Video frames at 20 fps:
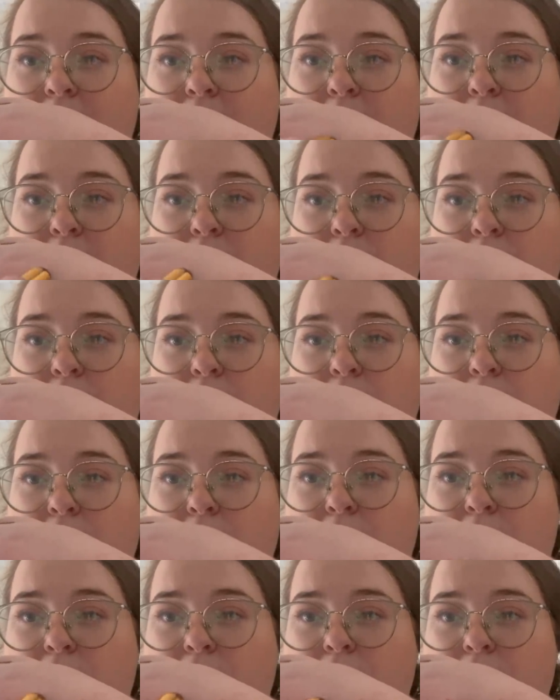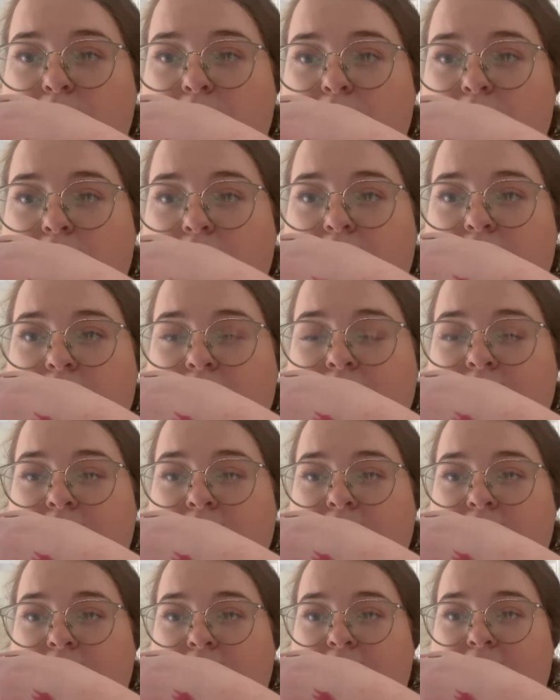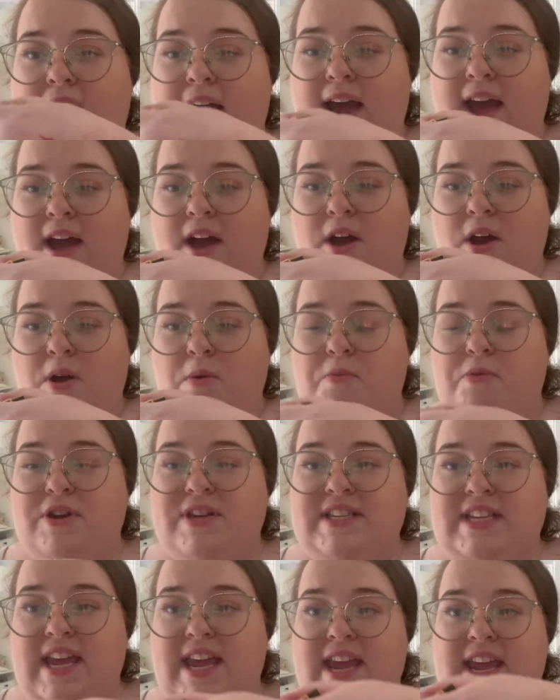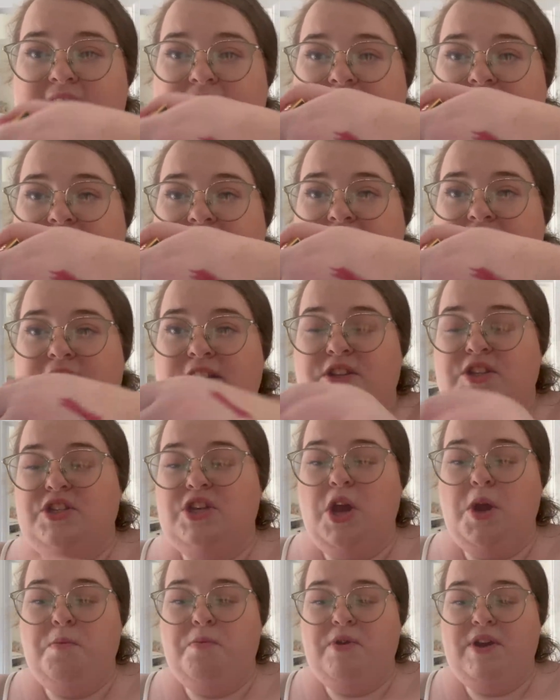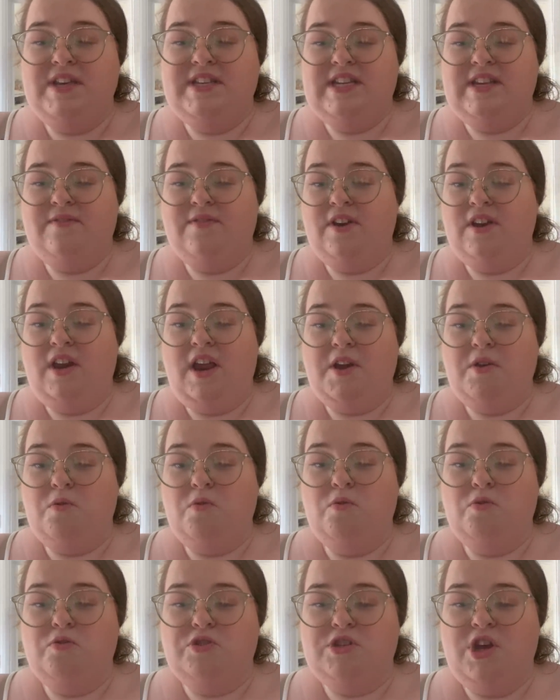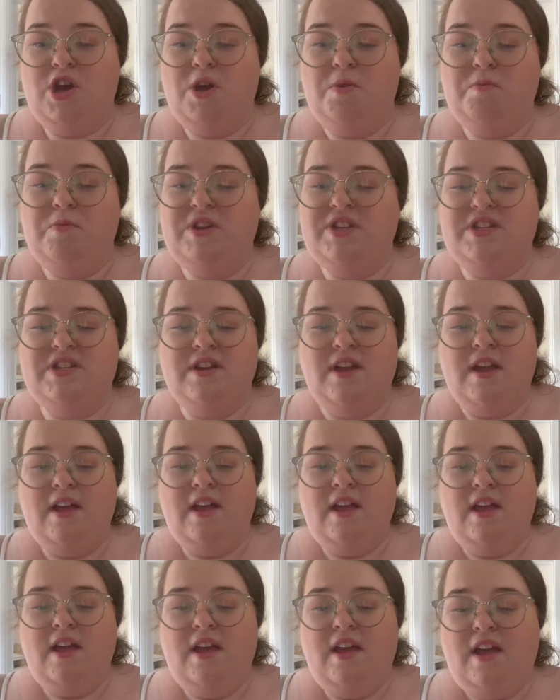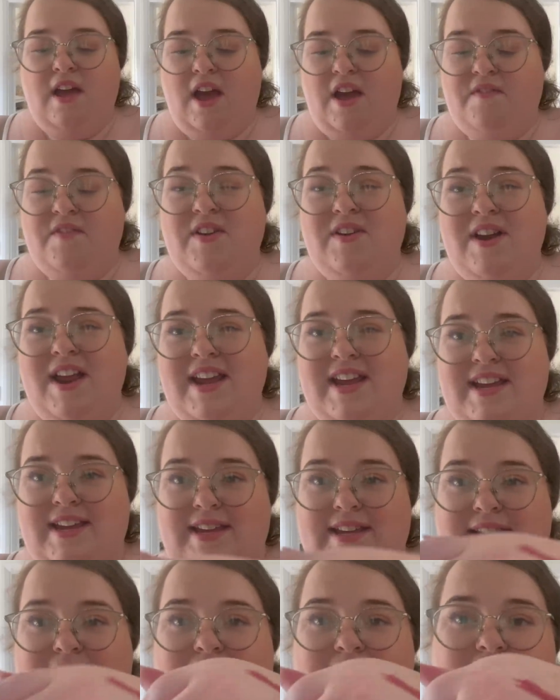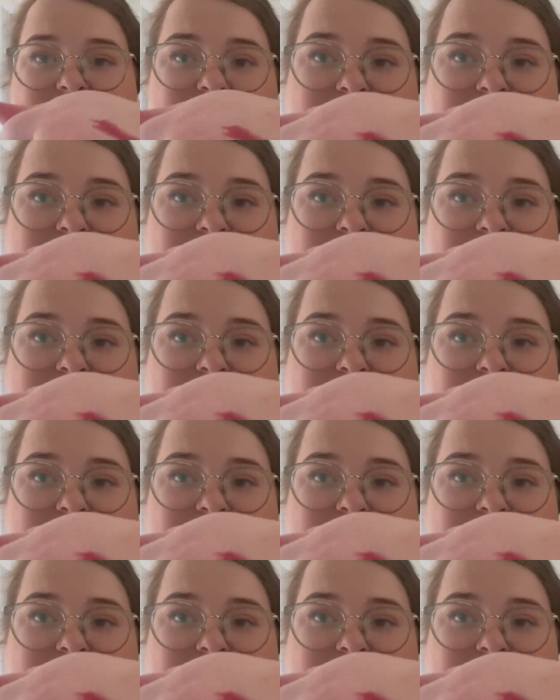Ooh, how pretty. So pretty for like autumn, which I feel like is